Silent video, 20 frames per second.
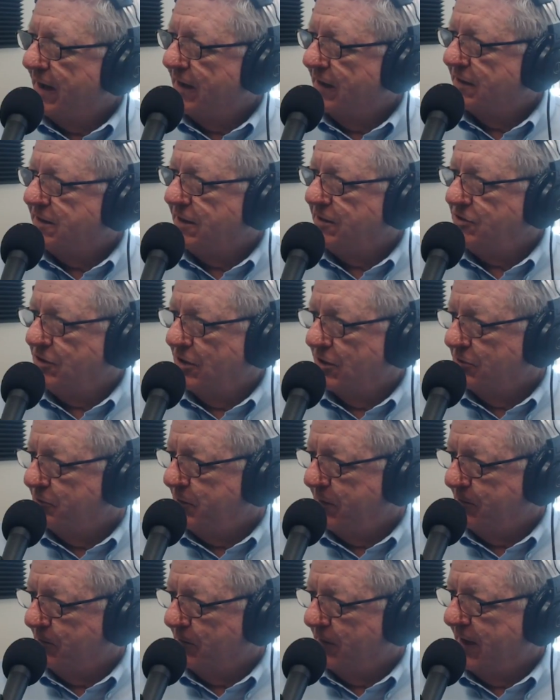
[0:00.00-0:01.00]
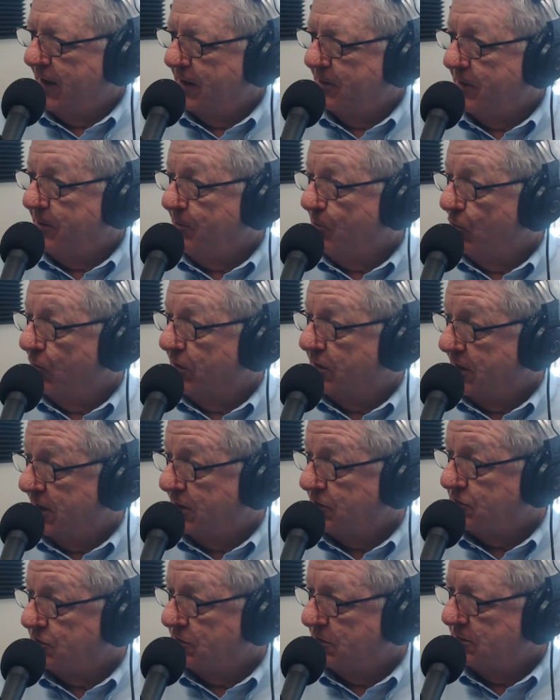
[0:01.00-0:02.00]
to teach young people how to be more
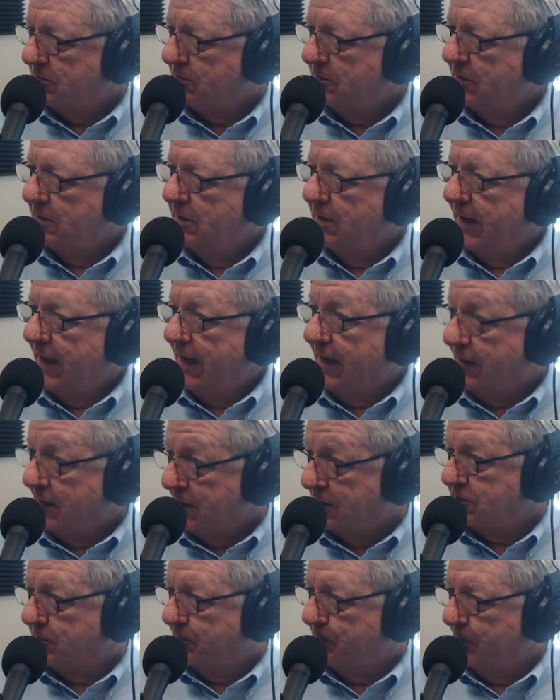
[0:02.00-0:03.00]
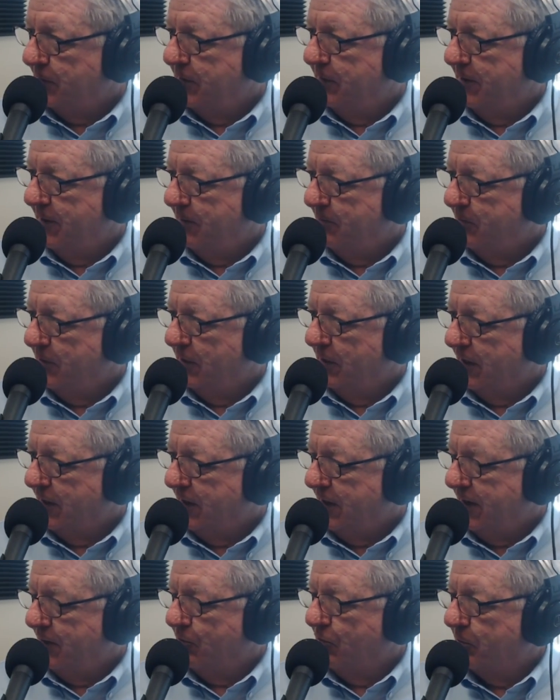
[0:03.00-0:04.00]
intentional and disciplined about building
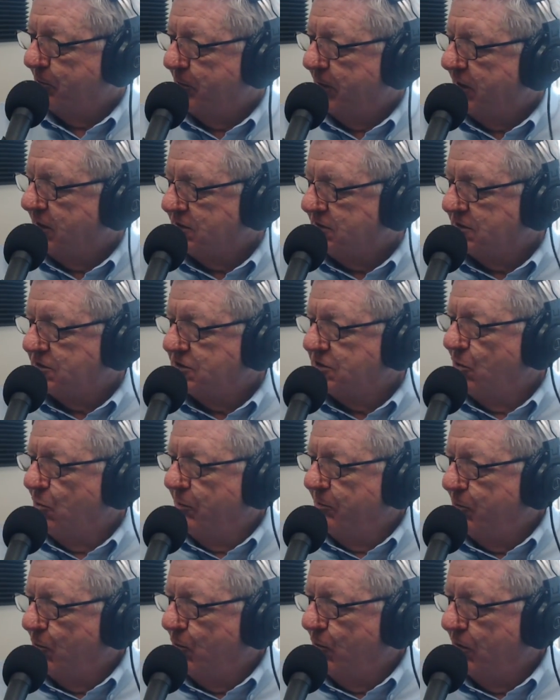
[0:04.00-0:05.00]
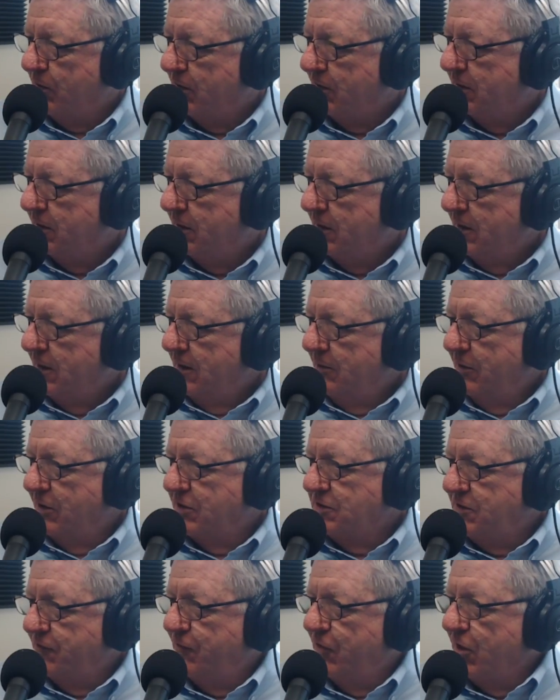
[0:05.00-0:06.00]
a network, because it's so important.
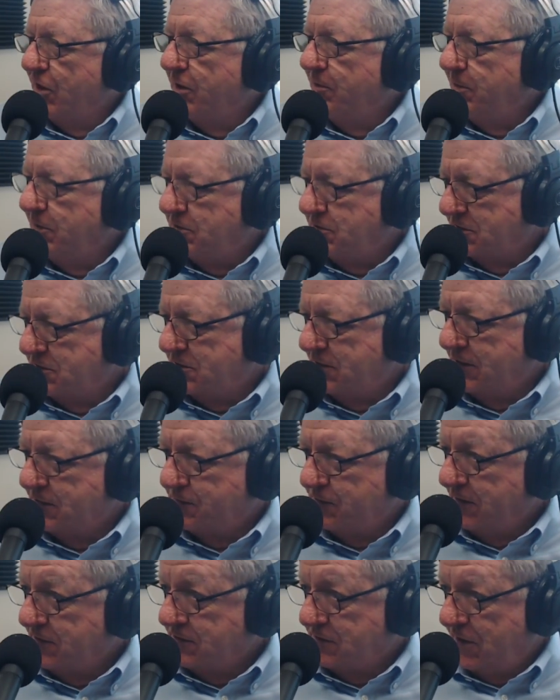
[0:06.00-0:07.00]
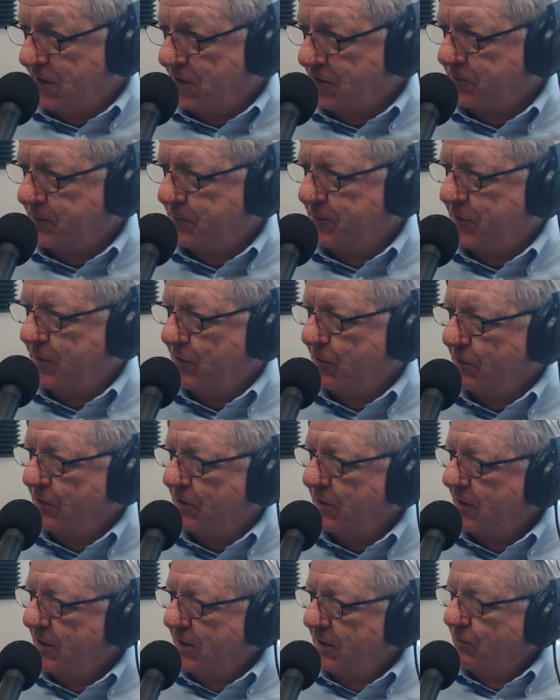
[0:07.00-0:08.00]
Because if you're going to be successful as an
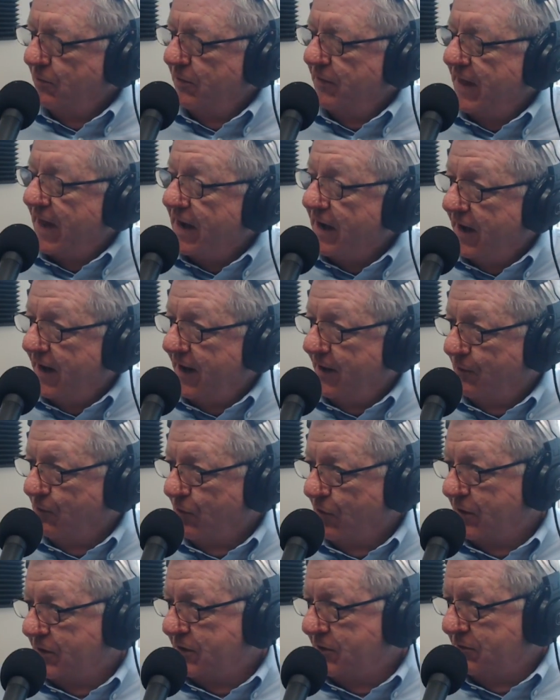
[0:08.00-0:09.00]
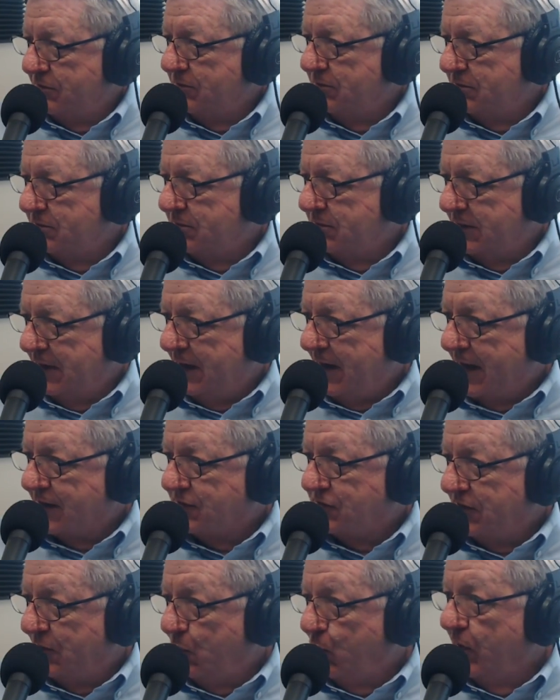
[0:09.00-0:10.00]
entrepreneur, without a network that
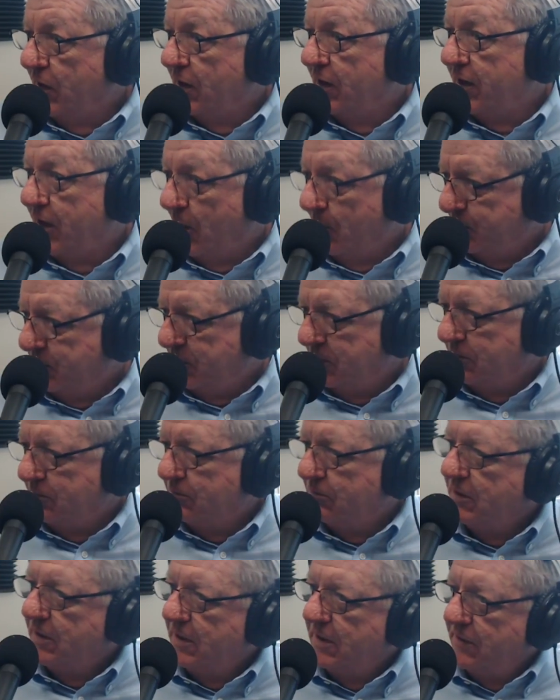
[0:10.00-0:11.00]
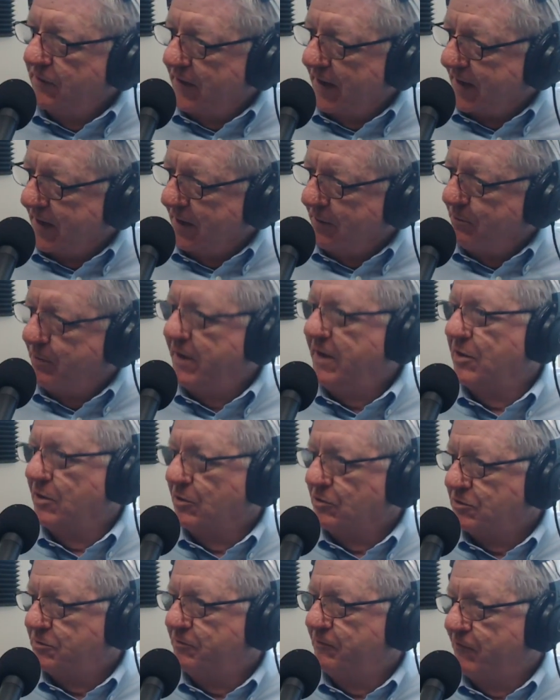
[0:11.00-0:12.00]
actually will help you, that can be
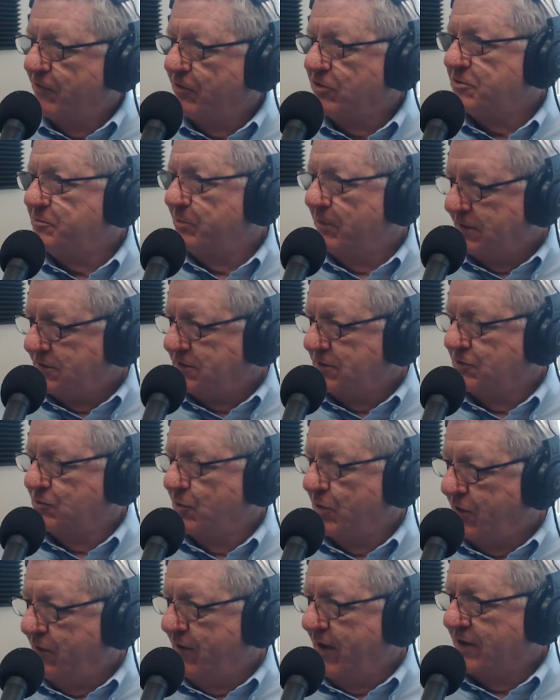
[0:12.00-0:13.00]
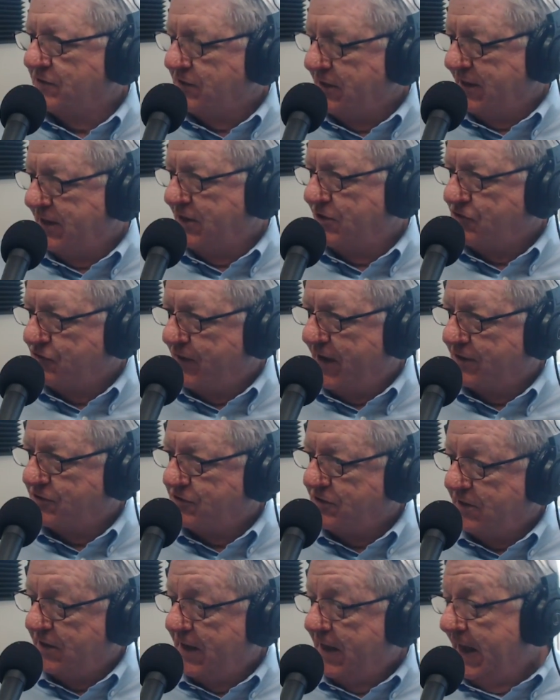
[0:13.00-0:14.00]
those first places where you actually get
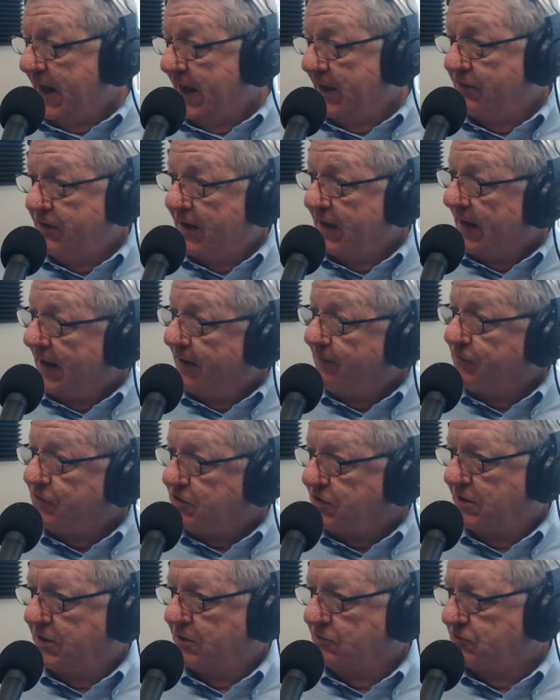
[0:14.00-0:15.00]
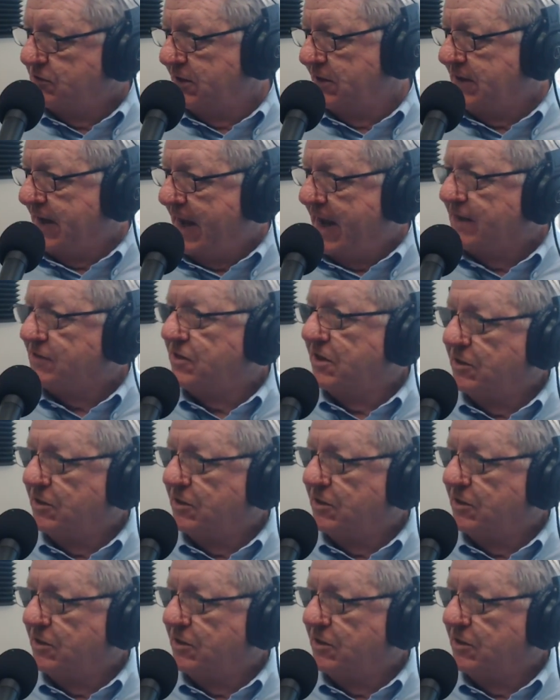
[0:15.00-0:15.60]
traction, and then leveraging those things, asking